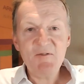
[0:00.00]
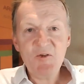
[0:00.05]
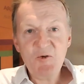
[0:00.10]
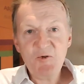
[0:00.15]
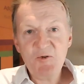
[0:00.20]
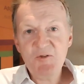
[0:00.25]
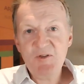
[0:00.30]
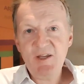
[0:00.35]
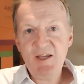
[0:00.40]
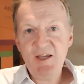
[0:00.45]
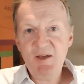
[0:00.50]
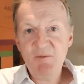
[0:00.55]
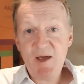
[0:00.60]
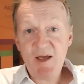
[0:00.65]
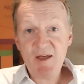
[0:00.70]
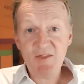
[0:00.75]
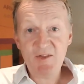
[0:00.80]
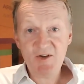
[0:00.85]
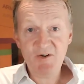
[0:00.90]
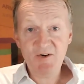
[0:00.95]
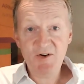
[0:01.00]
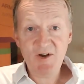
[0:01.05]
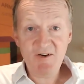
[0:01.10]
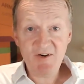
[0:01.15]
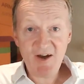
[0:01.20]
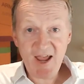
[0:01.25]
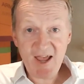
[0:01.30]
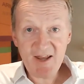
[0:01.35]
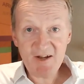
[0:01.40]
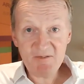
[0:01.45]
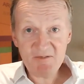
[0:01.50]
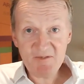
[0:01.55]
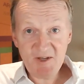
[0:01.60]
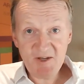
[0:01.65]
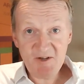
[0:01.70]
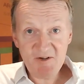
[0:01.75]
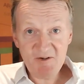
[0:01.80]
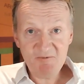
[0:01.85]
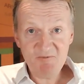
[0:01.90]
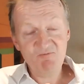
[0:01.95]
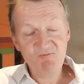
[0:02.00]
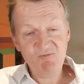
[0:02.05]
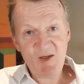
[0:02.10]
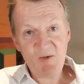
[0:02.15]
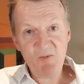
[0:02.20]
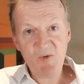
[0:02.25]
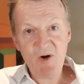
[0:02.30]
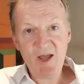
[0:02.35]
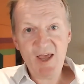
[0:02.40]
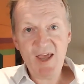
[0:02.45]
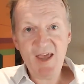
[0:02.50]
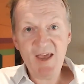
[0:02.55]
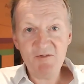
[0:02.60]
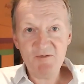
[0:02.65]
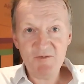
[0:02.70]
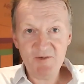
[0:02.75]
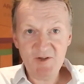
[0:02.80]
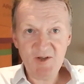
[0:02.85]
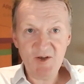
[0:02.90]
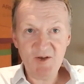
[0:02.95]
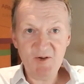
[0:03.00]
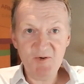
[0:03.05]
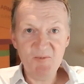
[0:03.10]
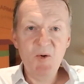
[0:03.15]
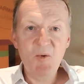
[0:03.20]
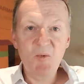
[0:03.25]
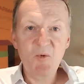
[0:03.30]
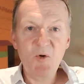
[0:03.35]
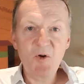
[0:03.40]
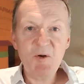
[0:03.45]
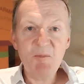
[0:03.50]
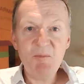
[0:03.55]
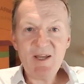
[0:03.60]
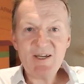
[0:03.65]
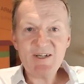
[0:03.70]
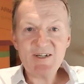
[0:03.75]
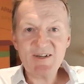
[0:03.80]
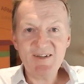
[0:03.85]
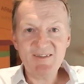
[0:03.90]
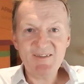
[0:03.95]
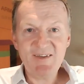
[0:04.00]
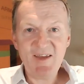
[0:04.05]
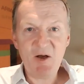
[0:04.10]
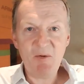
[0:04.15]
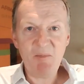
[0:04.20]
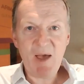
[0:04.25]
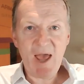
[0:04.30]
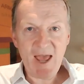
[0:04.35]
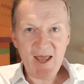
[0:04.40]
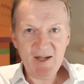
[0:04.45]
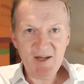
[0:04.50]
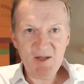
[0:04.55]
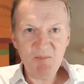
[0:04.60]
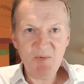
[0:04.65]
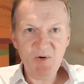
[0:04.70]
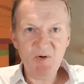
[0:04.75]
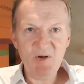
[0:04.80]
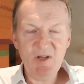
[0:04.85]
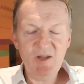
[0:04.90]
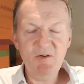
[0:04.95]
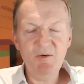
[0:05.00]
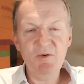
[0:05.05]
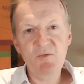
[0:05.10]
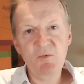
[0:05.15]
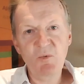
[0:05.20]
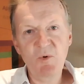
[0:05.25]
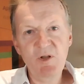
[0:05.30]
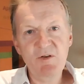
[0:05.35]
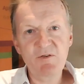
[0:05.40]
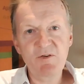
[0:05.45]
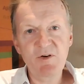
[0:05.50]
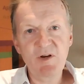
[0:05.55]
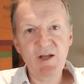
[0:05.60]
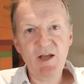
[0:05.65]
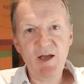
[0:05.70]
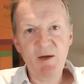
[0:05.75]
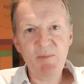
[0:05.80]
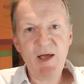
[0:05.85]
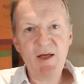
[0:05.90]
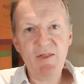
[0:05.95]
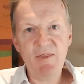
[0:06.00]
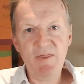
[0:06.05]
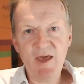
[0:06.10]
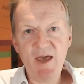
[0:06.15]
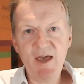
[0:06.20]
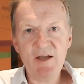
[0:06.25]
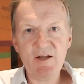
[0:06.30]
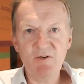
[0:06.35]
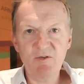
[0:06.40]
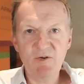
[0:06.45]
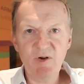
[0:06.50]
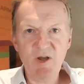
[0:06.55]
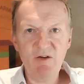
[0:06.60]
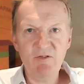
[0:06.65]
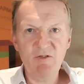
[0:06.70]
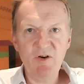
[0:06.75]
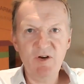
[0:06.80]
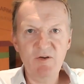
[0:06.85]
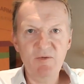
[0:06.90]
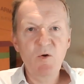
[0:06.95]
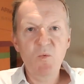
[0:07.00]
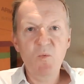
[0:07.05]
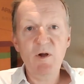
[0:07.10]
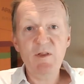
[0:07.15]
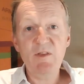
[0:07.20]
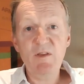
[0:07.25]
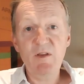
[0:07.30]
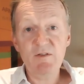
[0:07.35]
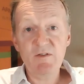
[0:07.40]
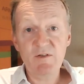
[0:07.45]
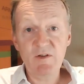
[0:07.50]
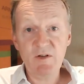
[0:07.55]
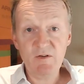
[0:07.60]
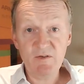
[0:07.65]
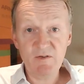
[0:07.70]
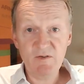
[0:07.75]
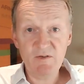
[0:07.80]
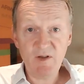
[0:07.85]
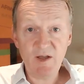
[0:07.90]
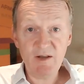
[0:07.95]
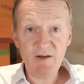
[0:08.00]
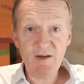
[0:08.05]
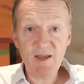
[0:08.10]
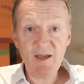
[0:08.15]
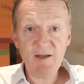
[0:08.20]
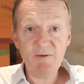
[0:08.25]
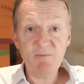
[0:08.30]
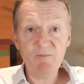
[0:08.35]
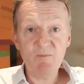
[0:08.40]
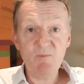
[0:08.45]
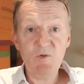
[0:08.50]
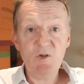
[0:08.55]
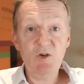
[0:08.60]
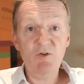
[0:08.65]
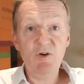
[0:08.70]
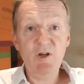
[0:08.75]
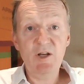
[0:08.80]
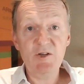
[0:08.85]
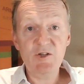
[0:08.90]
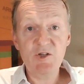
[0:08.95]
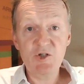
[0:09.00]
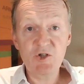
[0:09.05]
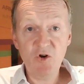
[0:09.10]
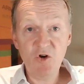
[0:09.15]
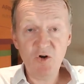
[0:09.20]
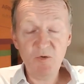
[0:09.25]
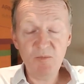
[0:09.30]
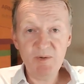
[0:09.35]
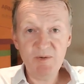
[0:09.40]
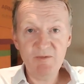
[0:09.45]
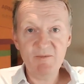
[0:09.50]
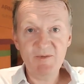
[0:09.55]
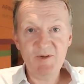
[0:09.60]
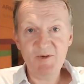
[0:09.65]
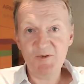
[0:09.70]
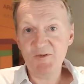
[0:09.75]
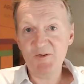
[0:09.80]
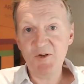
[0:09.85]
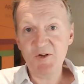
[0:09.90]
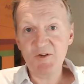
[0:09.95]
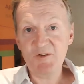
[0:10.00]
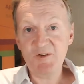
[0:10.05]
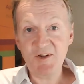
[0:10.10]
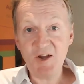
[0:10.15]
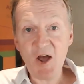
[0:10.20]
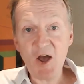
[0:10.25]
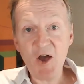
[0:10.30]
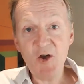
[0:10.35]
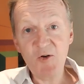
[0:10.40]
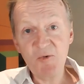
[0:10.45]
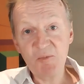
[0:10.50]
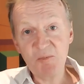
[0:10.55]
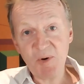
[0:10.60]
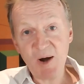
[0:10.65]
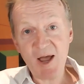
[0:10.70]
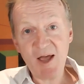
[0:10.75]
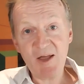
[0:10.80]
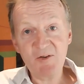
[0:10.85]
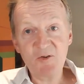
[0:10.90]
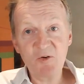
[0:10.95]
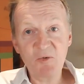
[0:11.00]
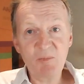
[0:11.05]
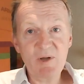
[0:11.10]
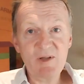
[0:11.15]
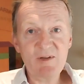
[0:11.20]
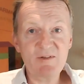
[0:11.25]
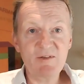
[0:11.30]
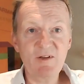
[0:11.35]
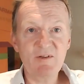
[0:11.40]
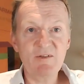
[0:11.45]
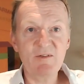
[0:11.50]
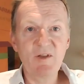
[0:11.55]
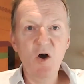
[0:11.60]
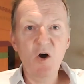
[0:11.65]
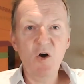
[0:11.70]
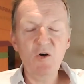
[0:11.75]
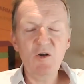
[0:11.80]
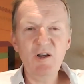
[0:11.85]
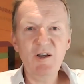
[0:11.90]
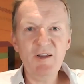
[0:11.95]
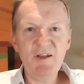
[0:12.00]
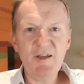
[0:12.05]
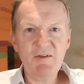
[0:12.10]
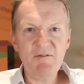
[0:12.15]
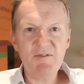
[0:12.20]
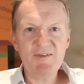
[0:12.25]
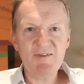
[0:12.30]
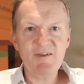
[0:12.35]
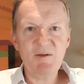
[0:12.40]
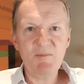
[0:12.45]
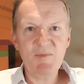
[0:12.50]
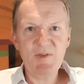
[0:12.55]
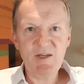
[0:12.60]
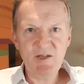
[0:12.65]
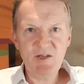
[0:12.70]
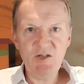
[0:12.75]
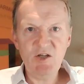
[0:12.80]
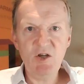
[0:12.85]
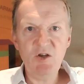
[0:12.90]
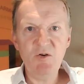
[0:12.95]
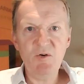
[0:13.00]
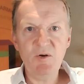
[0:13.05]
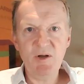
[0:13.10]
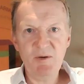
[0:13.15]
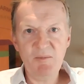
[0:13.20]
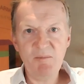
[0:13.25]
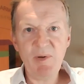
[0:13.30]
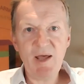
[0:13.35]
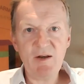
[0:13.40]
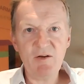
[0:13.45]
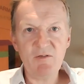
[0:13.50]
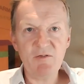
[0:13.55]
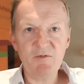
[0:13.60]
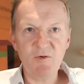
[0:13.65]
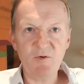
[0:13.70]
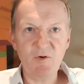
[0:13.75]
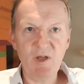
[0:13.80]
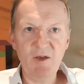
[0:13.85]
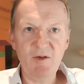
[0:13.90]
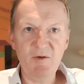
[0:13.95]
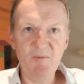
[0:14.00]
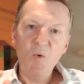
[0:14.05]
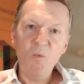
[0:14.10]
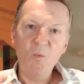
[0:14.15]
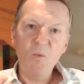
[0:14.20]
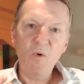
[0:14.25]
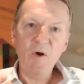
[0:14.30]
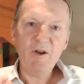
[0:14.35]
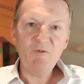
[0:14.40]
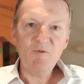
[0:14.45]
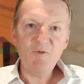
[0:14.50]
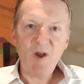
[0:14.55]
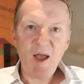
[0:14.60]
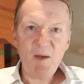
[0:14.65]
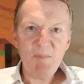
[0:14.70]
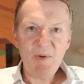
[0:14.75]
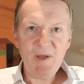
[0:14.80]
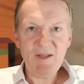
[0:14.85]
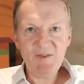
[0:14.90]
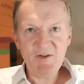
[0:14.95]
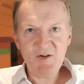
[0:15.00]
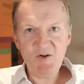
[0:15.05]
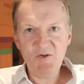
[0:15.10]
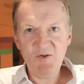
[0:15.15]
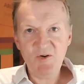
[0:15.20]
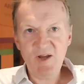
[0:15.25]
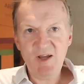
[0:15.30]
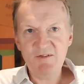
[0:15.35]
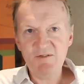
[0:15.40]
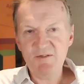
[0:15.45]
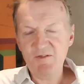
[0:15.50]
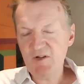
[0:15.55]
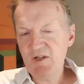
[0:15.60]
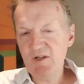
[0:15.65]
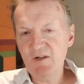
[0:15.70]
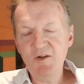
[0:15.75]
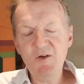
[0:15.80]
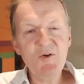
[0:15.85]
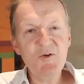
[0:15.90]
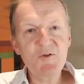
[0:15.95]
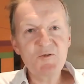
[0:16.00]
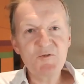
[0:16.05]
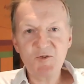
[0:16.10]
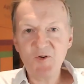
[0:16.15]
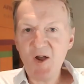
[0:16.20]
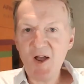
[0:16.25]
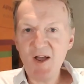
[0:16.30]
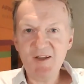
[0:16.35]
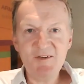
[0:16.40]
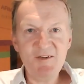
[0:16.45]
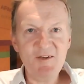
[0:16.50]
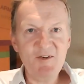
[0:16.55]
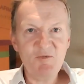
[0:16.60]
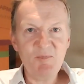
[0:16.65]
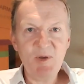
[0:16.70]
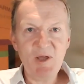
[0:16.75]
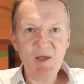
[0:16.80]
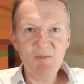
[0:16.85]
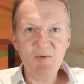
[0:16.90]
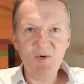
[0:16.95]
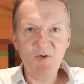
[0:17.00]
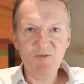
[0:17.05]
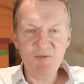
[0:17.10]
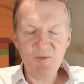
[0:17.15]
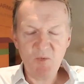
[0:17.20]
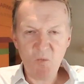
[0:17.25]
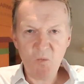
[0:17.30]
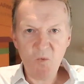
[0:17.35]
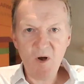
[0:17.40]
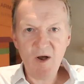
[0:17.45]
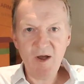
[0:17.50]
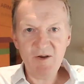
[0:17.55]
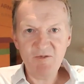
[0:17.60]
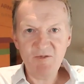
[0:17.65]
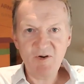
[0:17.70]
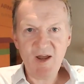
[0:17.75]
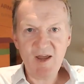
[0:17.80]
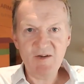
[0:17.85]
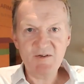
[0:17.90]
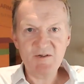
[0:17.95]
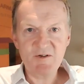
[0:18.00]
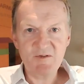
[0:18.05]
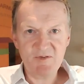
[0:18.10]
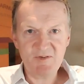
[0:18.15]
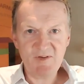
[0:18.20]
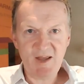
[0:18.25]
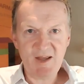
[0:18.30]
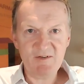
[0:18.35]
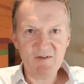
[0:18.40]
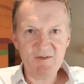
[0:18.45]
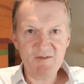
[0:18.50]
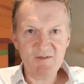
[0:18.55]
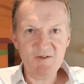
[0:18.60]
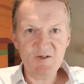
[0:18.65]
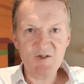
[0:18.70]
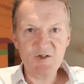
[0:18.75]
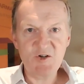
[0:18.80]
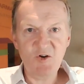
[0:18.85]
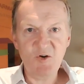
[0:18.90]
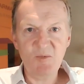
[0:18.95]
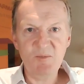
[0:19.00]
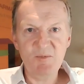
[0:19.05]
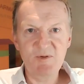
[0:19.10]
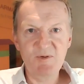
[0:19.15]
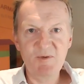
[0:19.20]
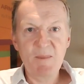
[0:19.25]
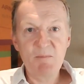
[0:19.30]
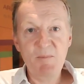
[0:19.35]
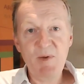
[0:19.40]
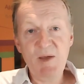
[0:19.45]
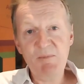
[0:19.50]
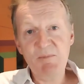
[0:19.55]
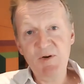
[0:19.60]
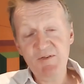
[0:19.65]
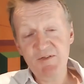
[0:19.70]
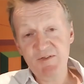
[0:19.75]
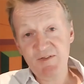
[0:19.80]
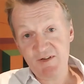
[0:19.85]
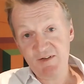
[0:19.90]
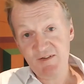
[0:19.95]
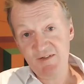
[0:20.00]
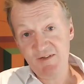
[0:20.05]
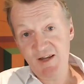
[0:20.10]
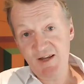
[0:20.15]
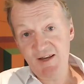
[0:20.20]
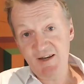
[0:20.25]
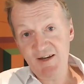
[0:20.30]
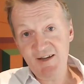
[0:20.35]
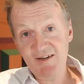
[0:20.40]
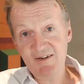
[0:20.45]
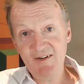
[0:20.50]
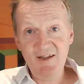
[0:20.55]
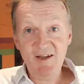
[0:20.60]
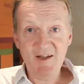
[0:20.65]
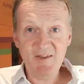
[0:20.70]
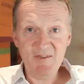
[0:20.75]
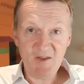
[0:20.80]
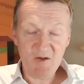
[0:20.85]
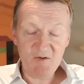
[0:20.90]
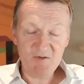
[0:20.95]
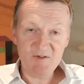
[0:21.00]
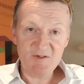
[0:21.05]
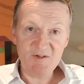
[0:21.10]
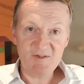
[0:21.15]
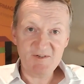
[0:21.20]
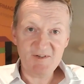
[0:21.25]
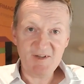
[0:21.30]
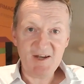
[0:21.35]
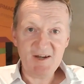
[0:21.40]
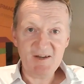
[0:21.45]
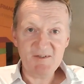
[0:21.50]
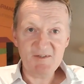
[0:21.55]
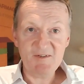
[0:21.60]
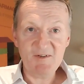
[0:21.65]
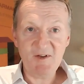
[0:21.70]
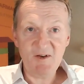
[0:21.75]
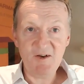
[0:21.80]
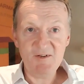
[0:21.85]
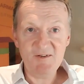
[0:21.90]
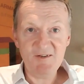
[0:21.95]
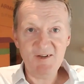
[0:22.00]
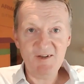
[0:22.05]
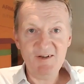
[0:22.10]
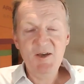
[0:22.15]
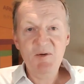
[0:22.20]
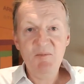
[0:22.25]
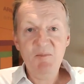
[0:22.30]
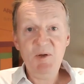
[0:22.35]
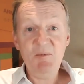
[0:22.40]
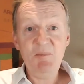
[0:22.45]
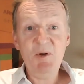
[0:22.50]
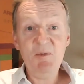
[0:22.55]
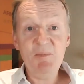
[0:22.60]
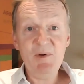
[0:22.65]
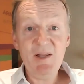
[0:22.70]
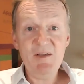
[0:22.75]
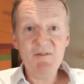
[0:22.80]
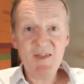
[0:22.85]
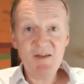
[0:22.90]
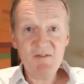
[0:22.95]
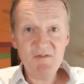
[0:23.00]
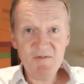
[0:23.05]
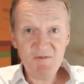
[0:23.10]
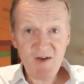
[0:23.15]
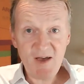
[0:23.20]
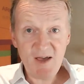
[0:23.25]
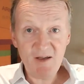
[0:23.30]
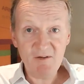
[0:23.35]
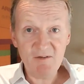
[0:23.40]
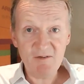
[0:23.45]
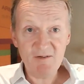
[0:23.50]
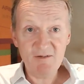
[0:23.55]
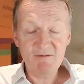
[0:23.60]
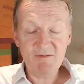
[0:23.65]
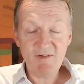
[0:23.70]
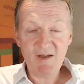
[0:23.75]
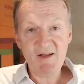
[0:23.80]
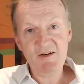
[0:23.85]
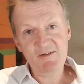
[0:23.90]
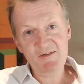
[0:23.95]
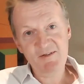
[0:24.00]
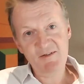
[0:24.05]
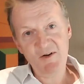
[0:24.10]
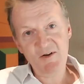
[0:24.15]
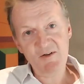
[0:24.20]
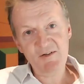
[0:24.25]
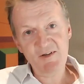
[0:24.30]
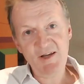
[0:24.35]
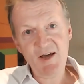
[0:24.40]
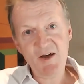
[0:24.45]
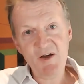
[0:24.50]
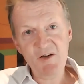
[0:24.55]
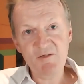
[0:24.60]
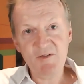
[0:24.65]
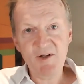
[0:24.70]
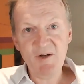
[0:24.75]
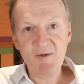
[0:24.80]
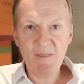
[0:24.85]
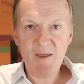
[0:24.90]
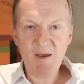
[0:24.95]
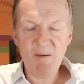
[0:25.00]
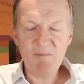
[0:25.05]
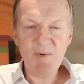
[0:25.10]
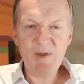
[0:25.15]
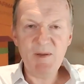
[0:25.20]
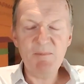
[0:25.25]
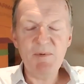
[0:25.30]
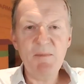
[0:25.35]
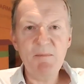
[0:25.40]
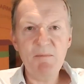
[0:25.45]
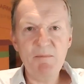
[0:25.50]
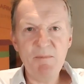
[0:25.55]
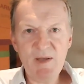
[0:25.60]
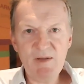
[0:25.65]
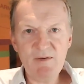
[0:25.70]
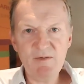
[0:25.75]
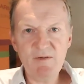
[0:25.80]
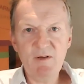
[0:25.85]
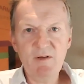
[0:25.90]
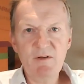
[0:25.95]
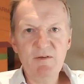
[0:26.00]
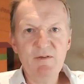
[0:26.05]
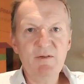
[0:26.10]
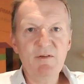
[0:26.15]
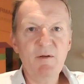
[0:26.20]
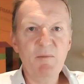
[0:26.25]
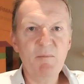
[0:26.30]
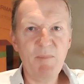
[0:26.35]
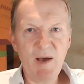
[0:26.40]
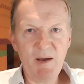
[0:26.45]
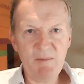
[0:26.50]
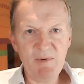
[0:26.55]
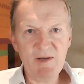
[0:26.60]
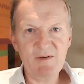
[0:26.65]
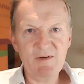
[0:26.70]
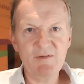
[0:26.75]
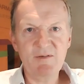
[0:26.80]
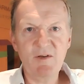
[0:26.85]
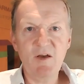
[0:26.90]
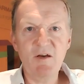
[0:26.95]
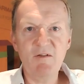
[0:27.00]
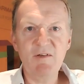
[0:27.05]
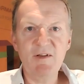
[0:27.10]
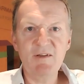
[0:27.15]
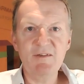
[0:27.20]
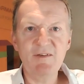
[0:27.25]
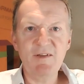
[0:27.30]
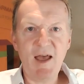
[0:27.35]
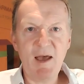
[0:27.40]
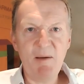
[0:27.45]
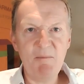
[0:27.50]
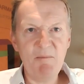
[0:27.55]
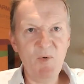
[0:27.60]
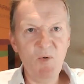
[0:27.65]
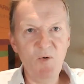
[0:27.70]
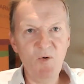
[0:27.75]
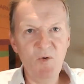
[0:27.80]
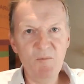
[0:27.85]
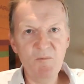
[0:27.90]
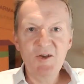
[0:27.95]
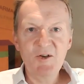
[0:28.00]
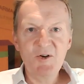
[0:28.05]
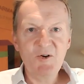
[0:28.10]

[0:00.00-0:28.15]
If you're thinking about the career ahead of you, then we're here for you. We're on a mission to help anybody who's wondering about their career route. Whether you're still studying, you're in a job, you're starting your own brand or business, or you're looking for something new and better for you. We're unwrapping the careers of a huge variety of people from a wide range of sectors and jobs. People who've succeeded and those just getting started. People who believe they've failed and are starting over. And people in business and public service and more.